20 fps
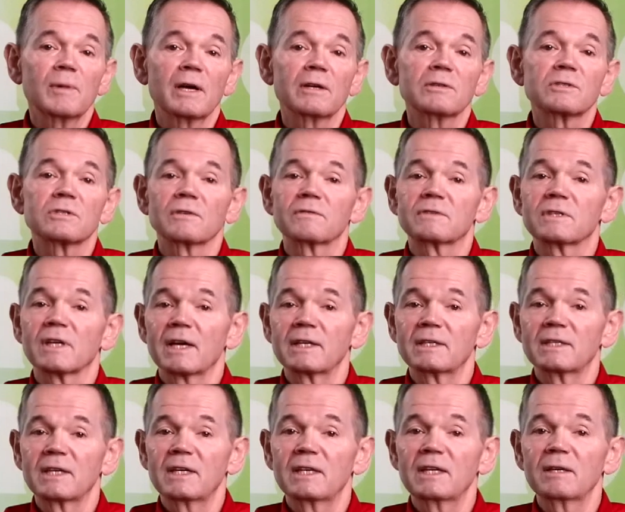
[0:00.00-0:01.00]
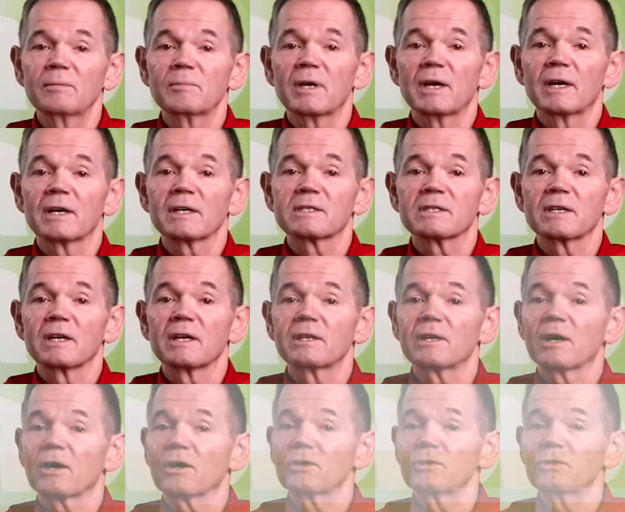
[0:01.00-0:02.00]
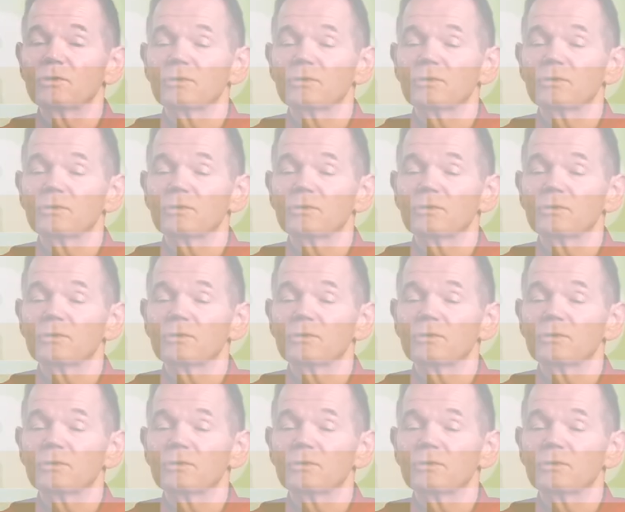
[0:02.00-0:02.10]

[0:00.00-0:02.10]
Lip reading: amounts of titanium dioxide are